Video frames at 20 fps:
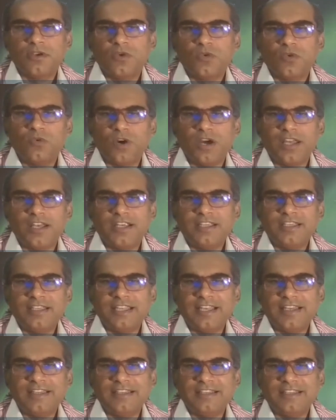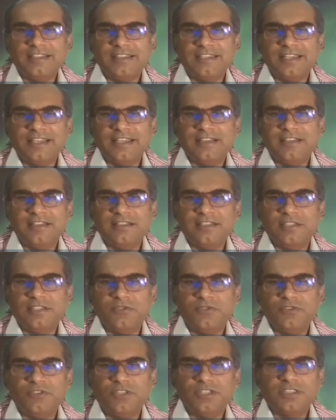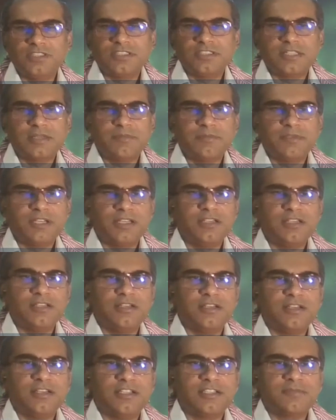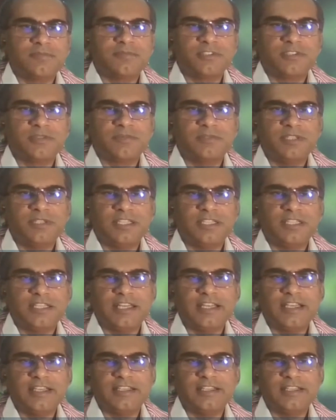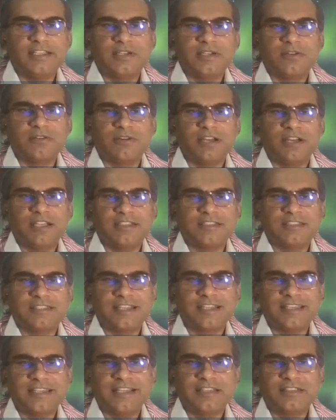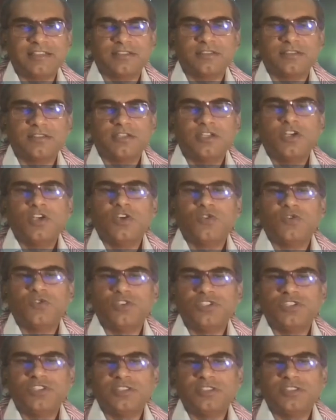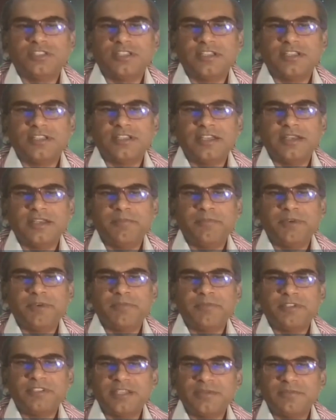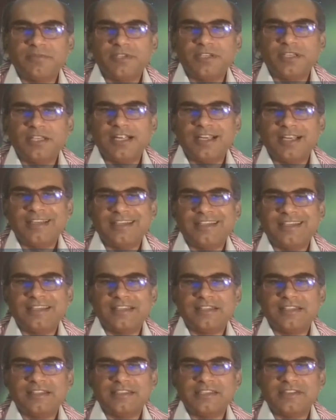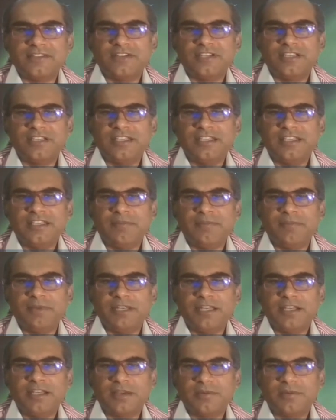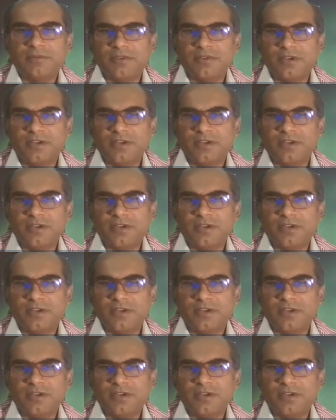Warrant and entail individuals' criminal responsibility and requires conduct which is impermissible under generally applicable